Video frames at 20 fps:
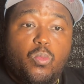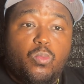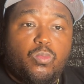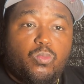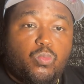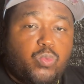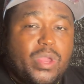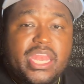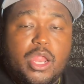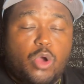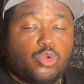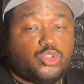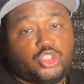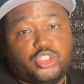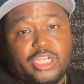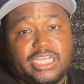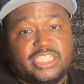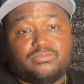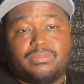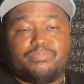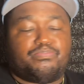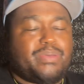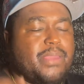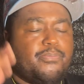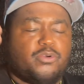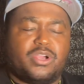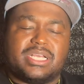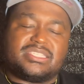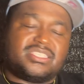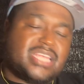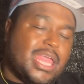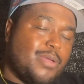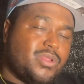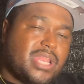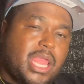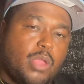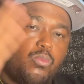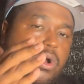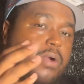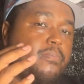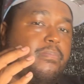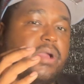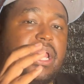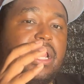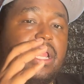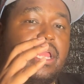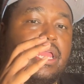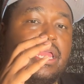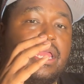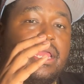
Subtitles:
we don't trust. People can say what they want, but